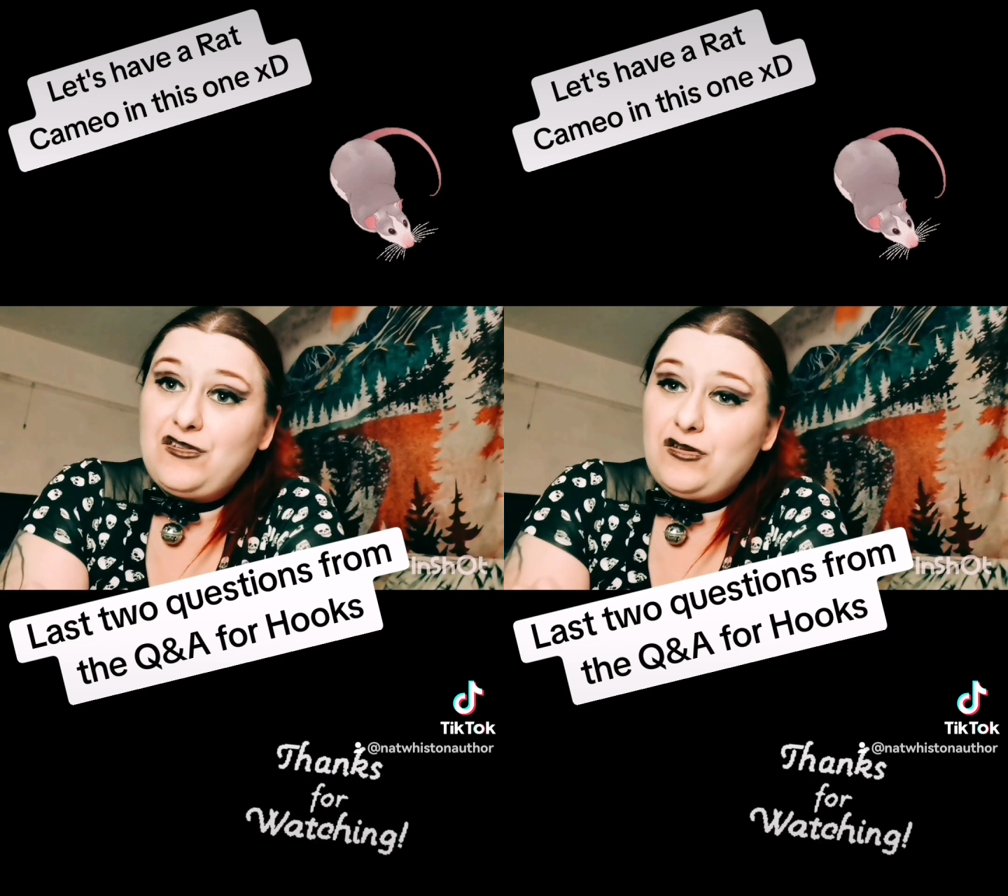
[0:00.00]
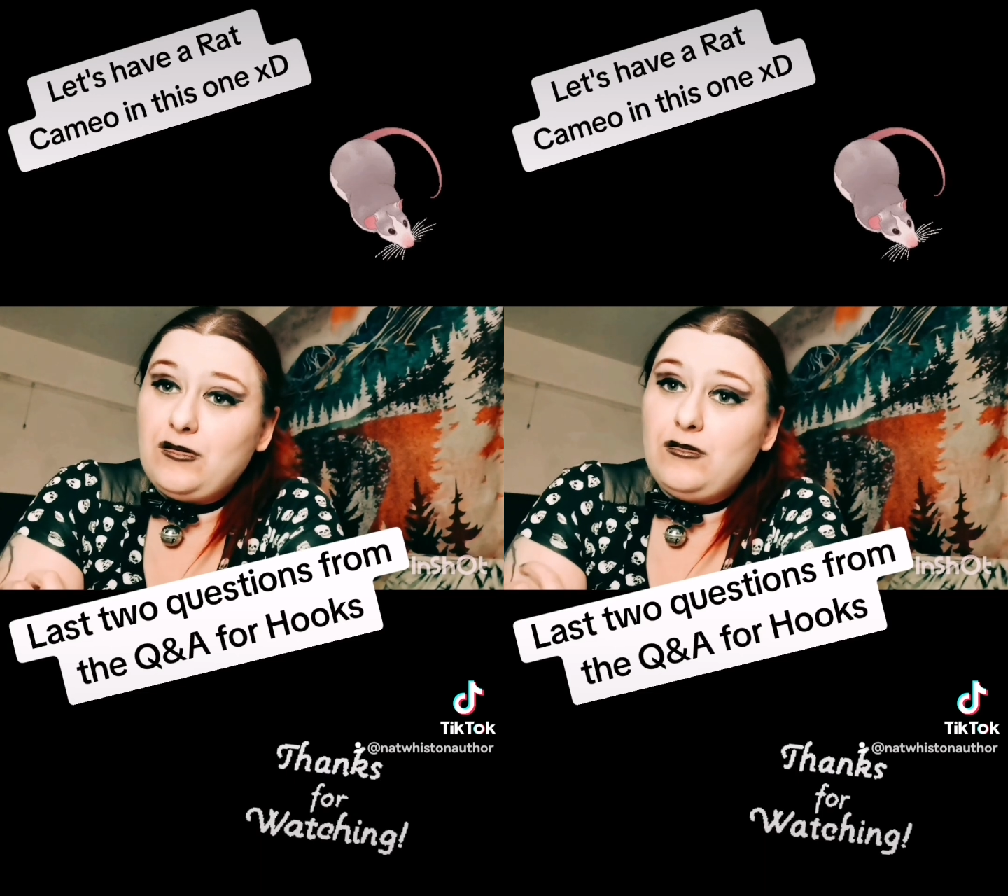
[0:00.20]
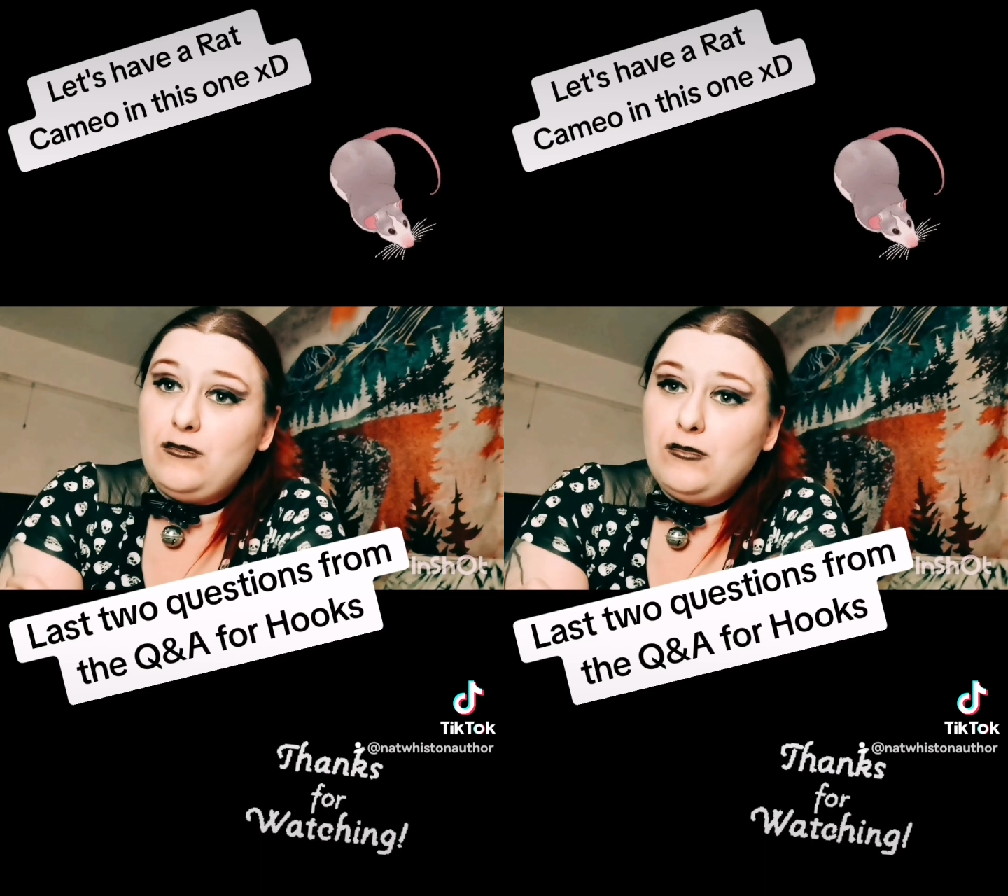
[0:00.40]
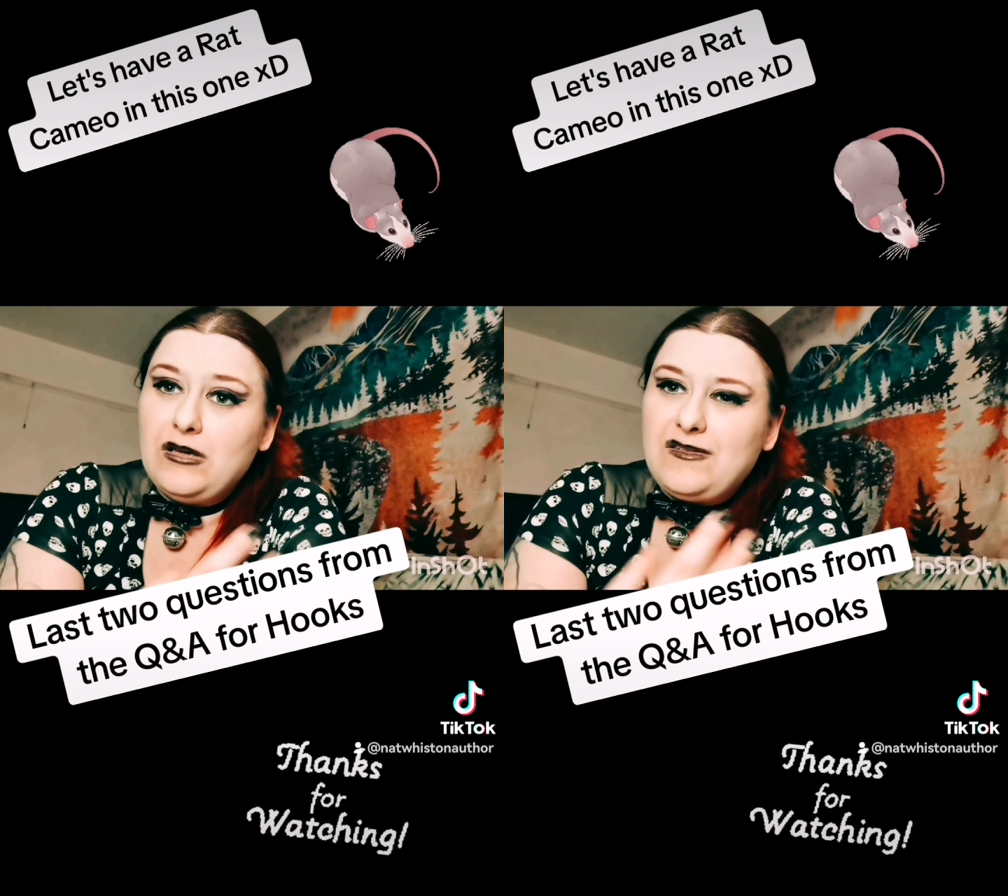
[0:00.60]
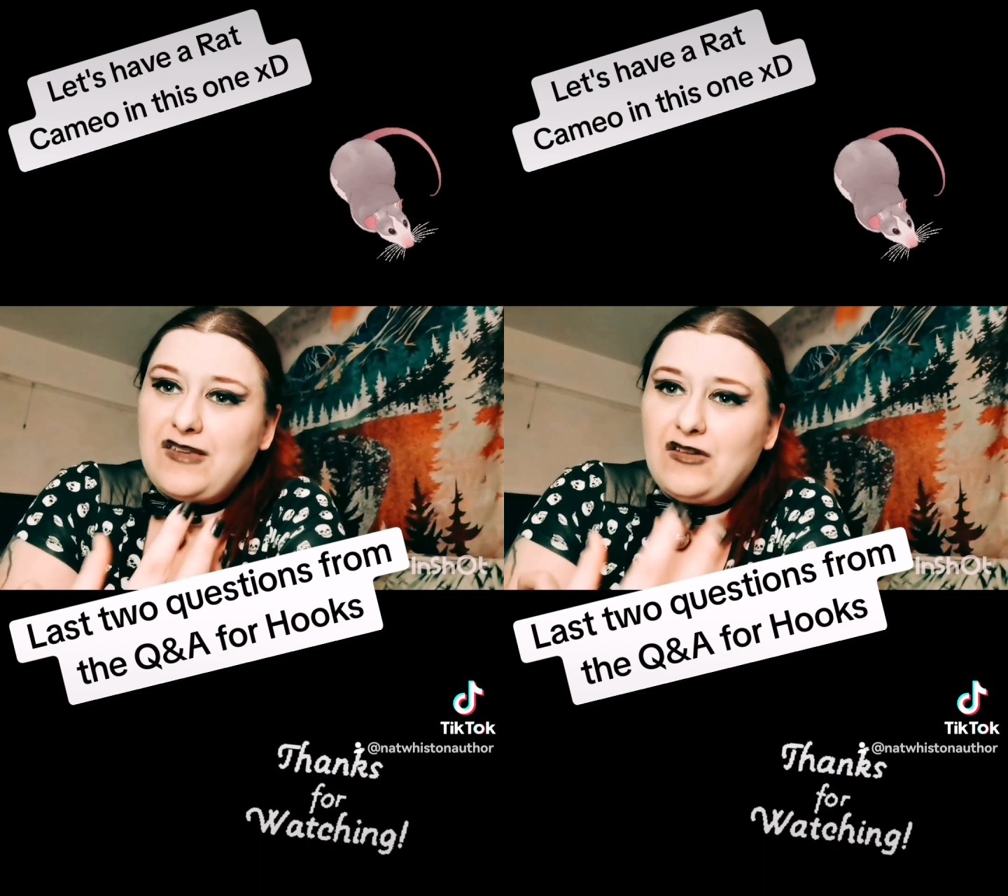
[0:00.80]
to
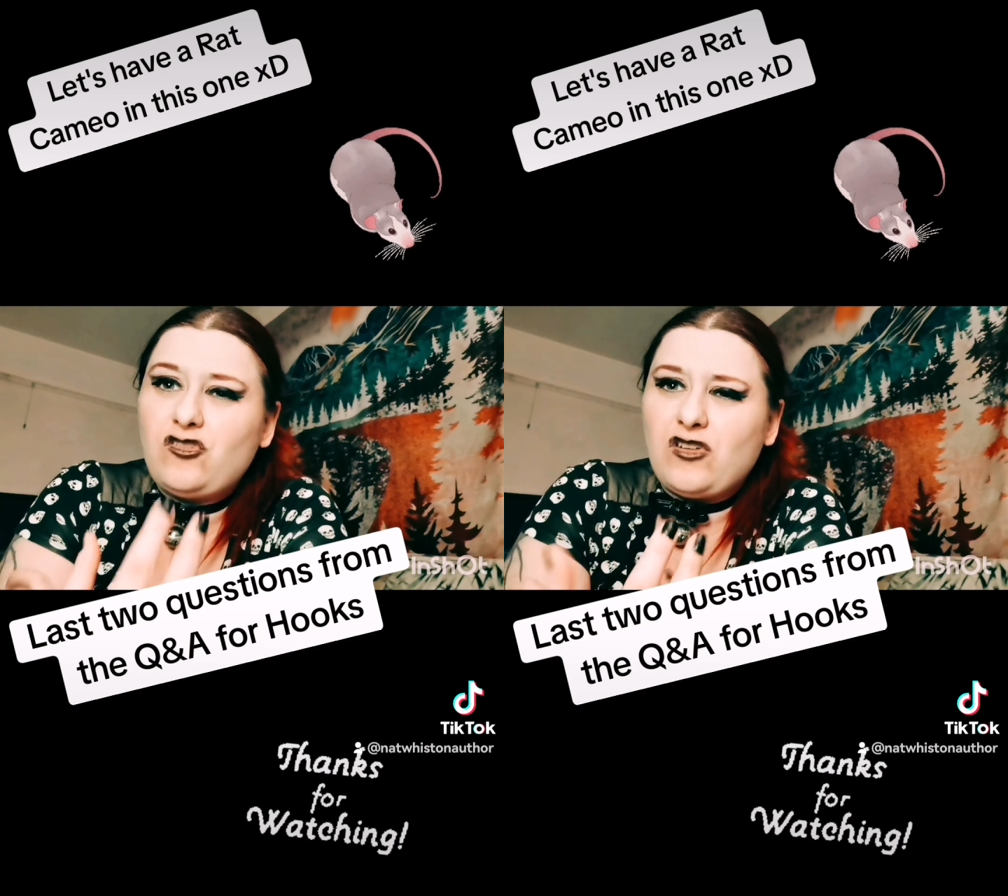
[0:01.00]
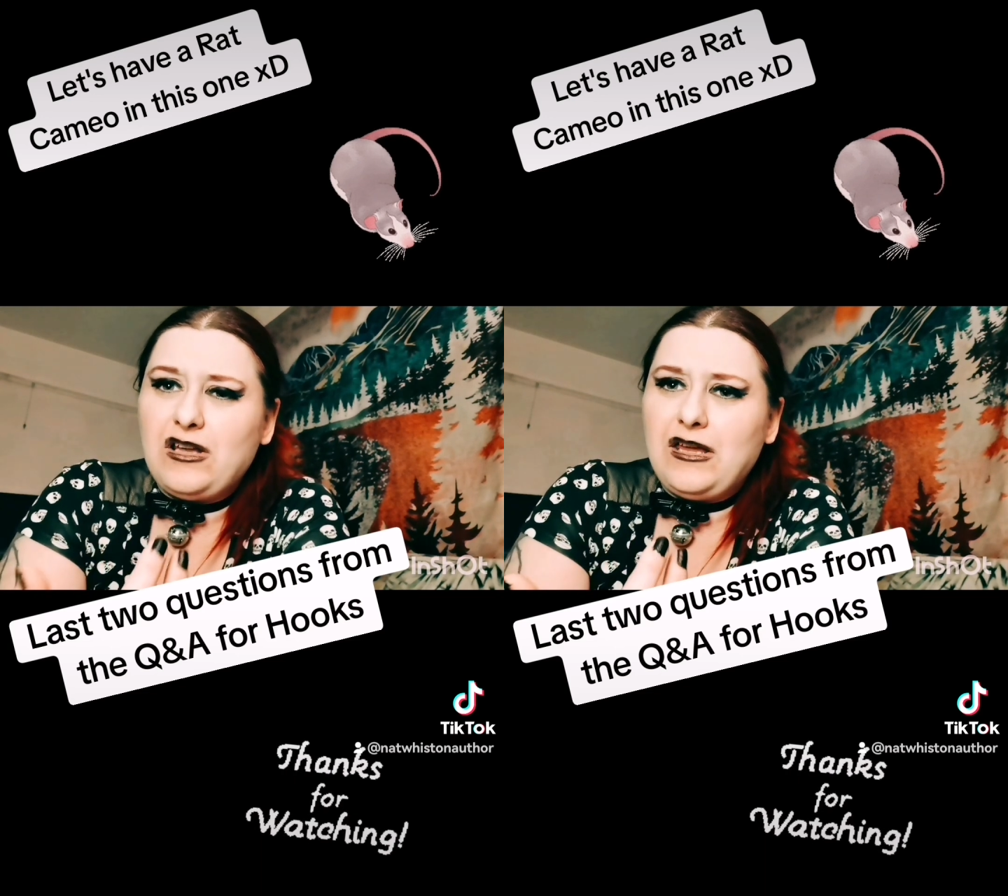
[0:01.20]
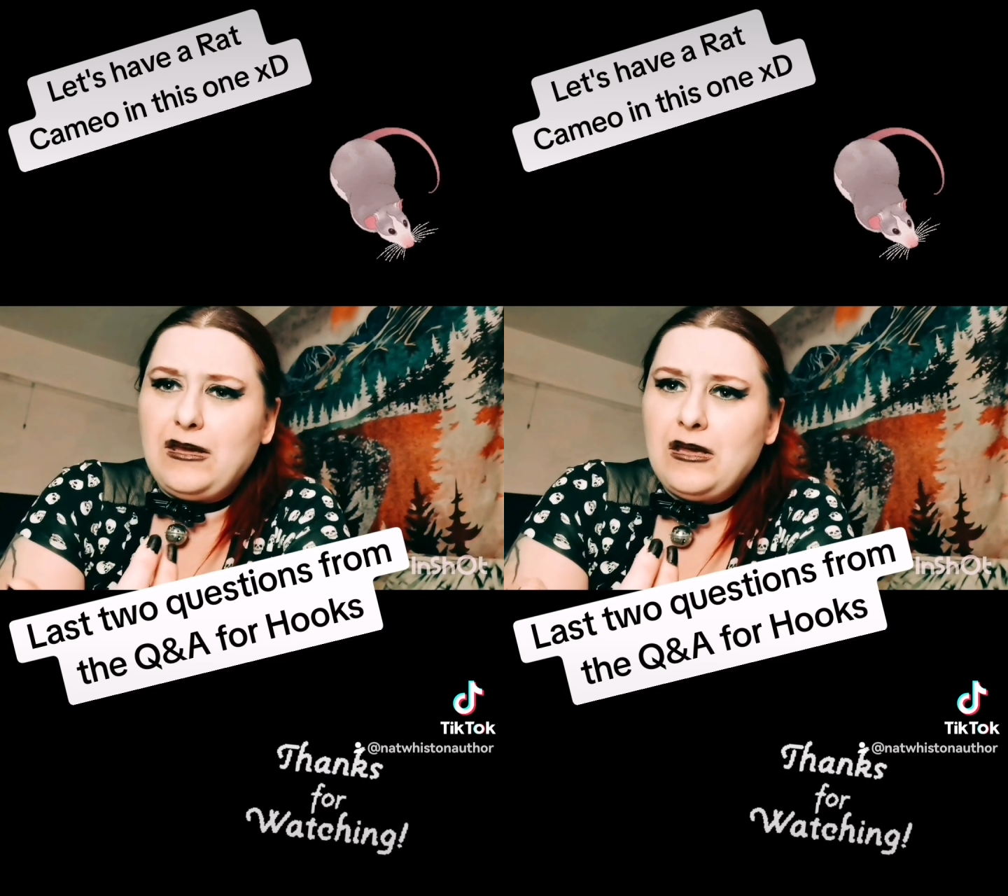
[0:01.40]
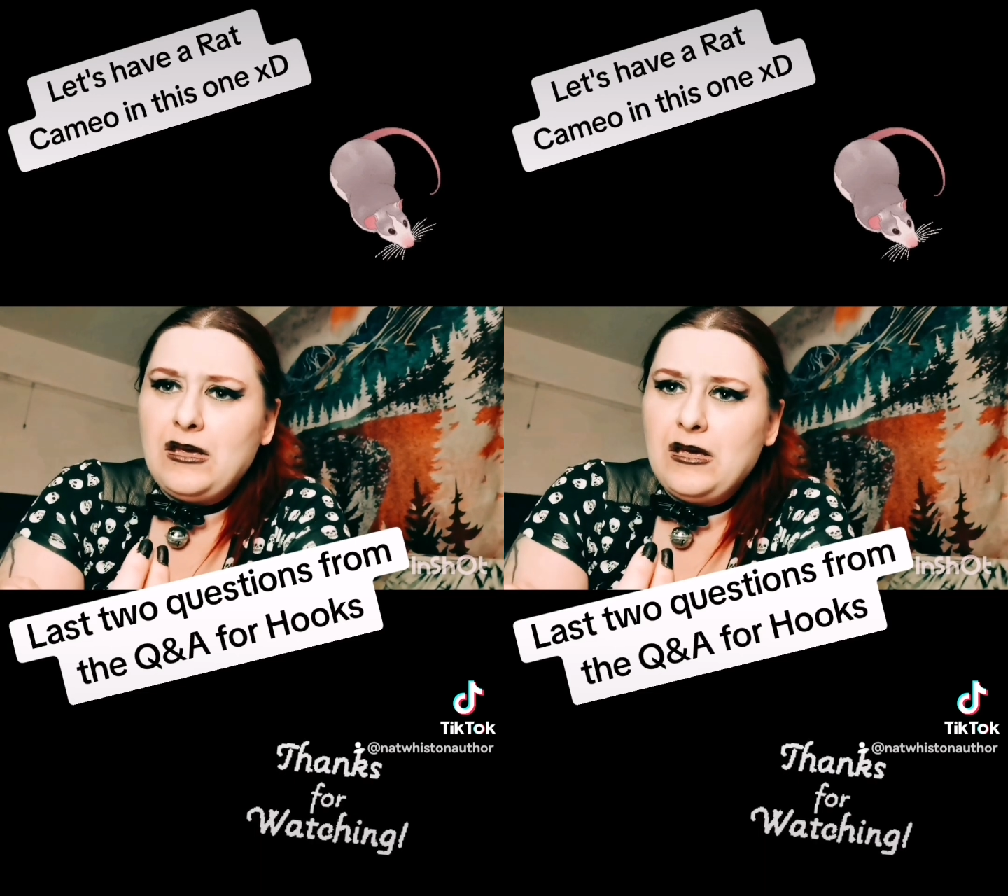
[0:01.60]
essentially